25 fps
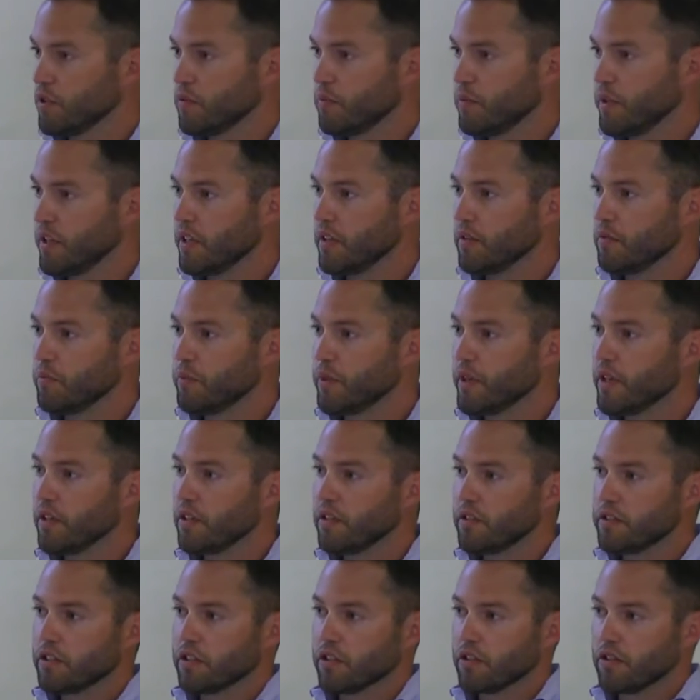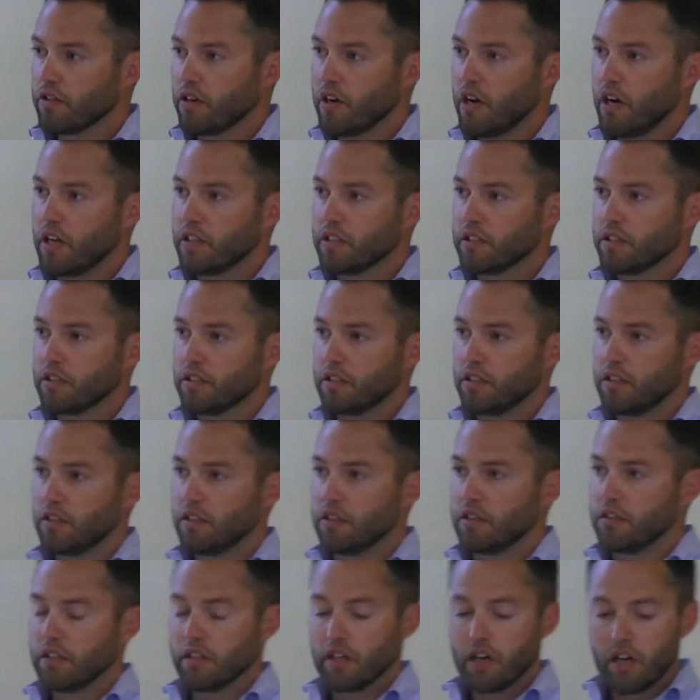are being built across
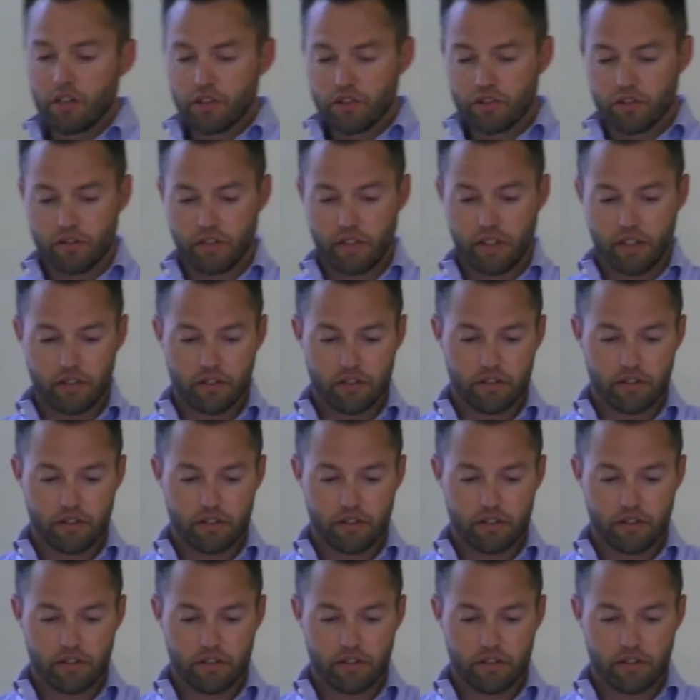the country.